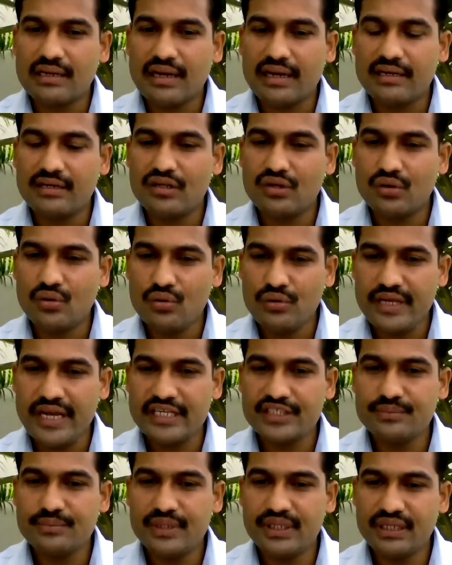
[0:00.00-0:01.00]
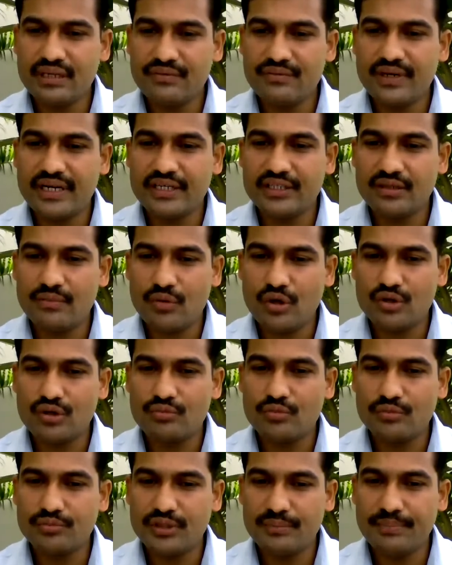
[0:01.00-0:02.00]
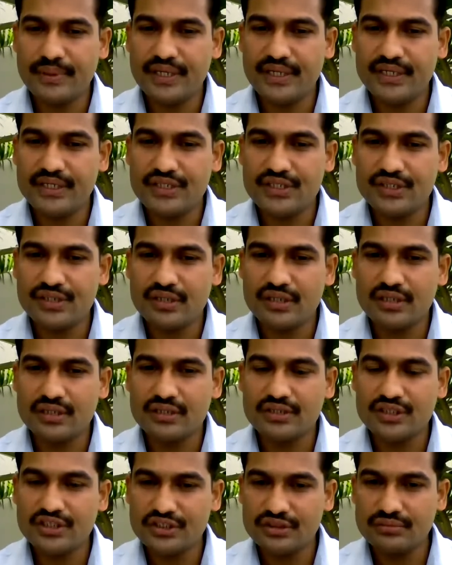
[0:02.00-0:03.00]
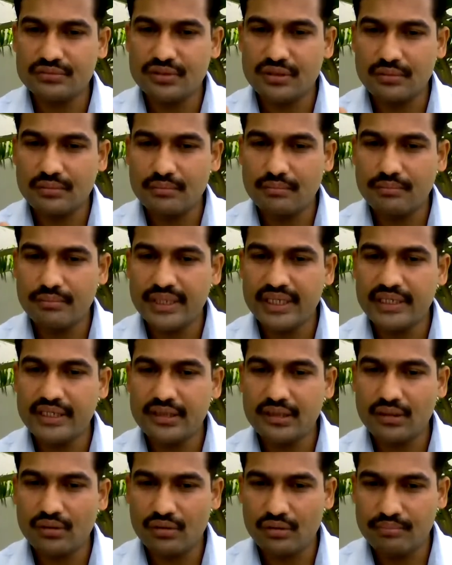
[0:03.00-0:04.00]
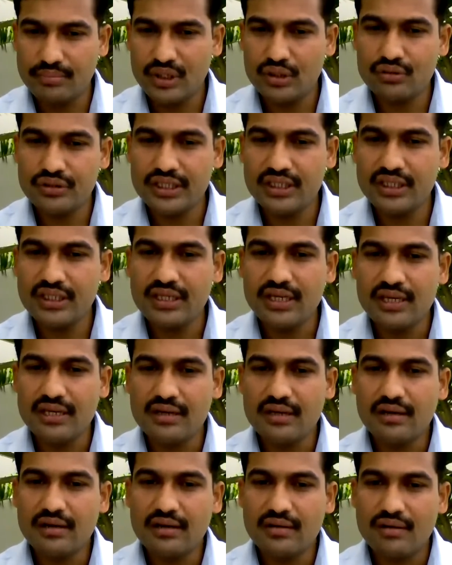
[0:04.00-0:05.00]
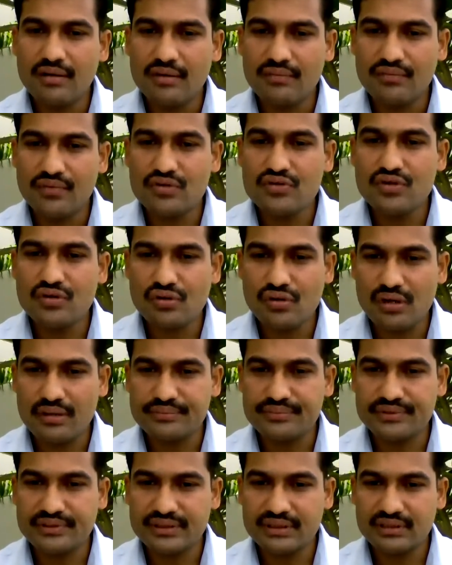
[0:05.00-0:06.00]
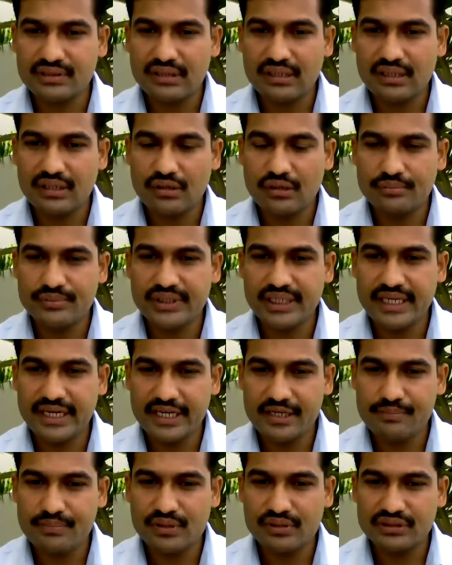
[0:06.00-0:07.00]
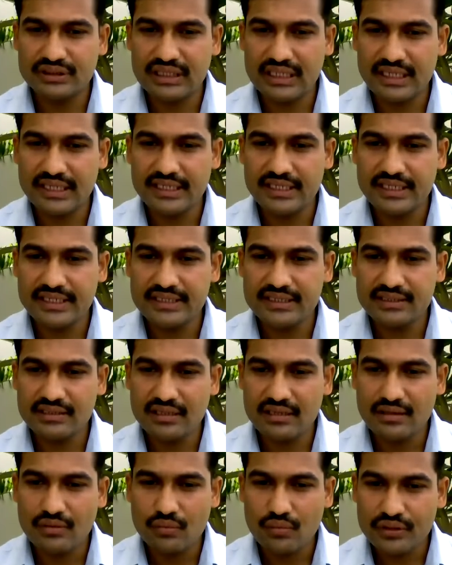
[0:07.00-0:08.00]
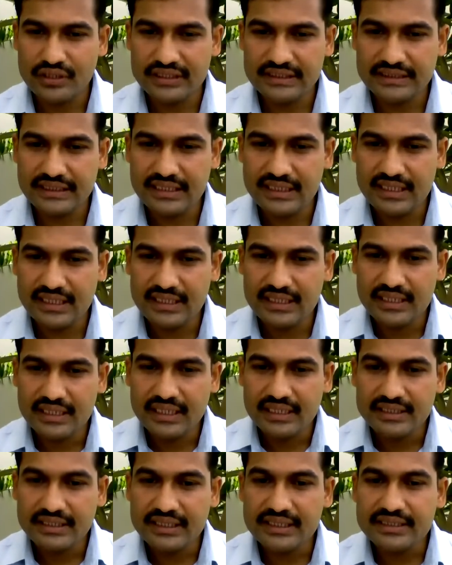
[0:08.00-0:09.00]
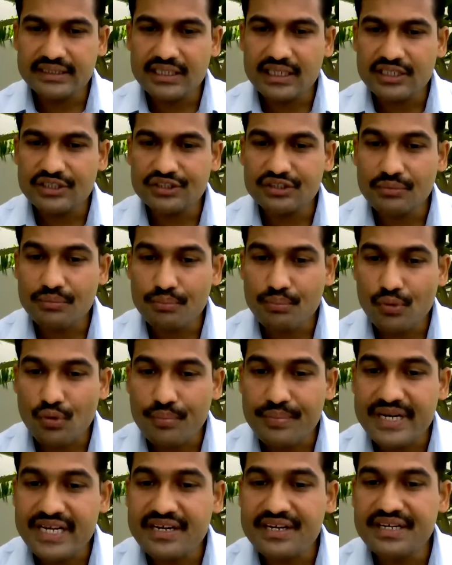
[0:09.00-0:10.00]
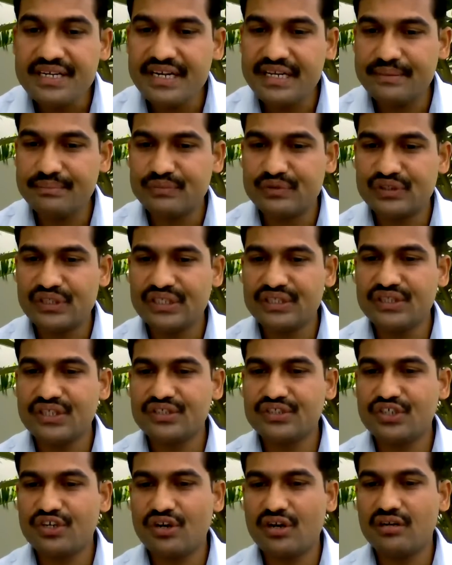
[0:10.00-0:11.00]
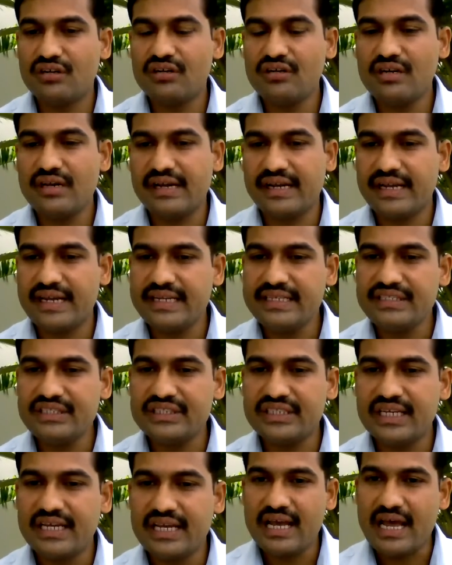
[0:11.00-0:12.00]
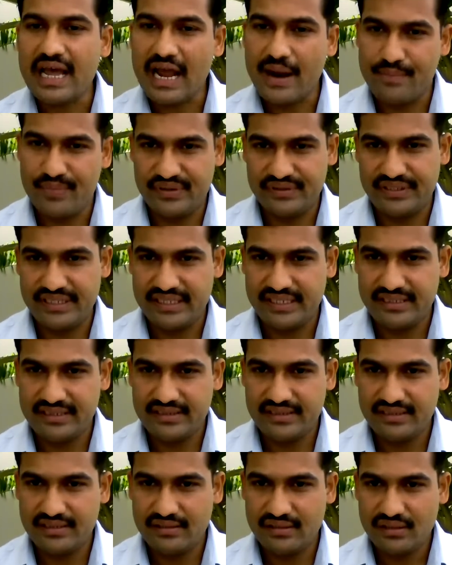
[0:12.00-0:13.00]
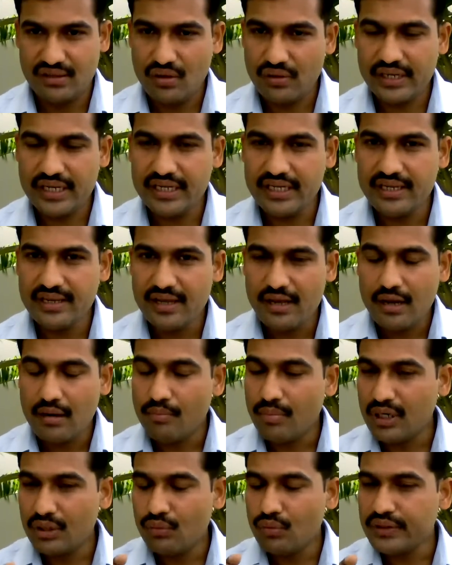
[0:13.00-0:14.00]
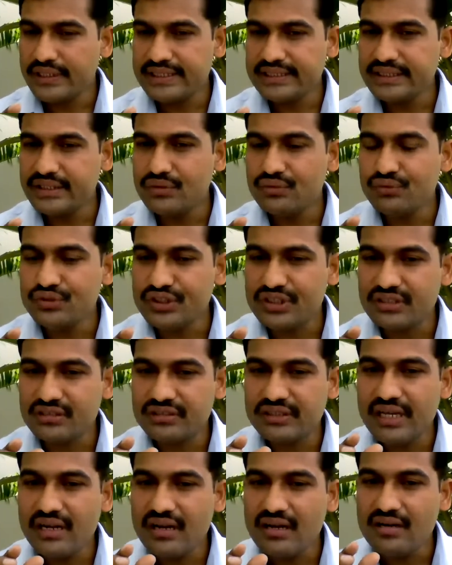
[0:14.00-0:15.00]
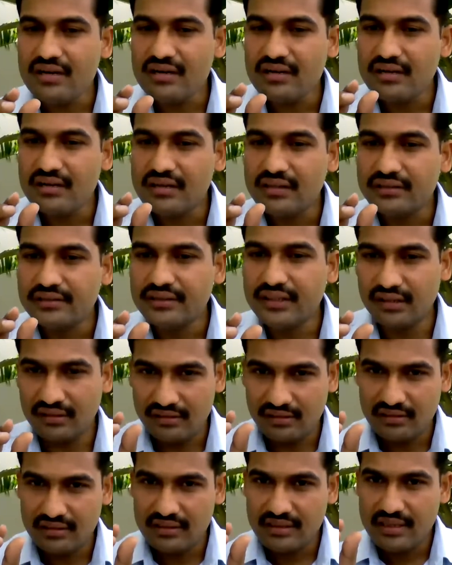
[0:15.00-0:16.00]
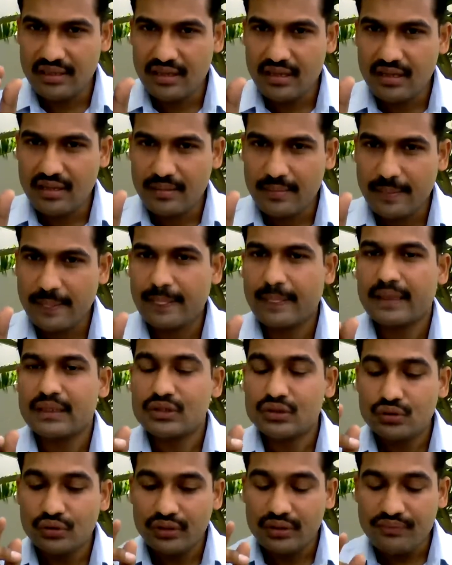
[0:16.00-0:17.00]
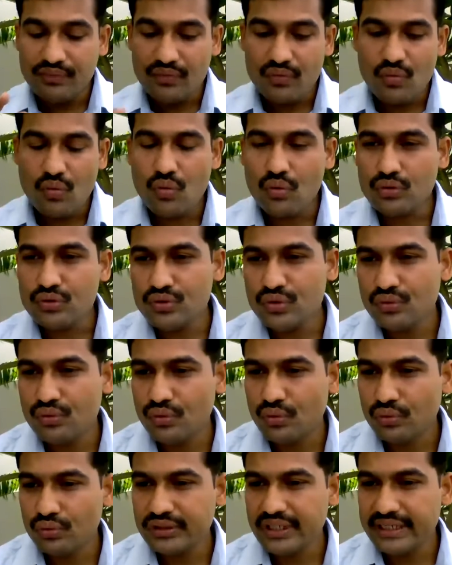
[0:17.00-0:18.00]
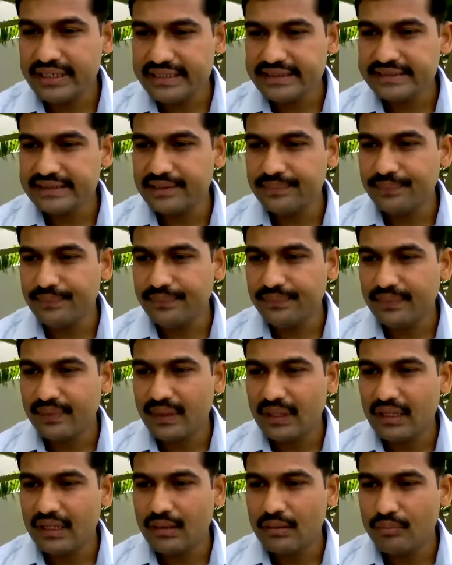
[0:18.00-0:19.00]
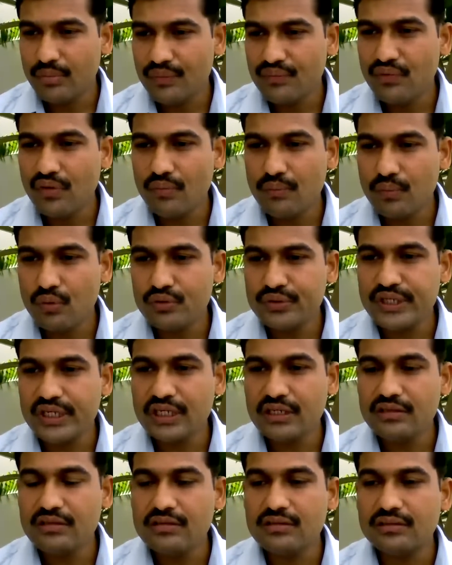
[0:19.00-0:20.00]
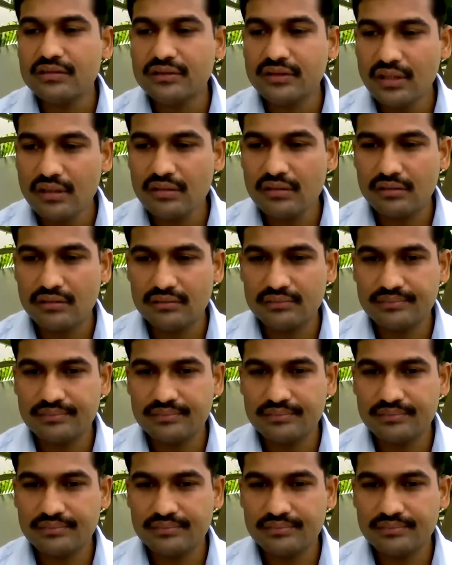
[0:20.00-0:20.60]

and the note has been given at the bottom of the page, just beneath or below the photographs of the great personalities. What is it? These are some prominent names in the struggle against apartheid. Okay, but what is used there? The. So if you want to know the reason before putting the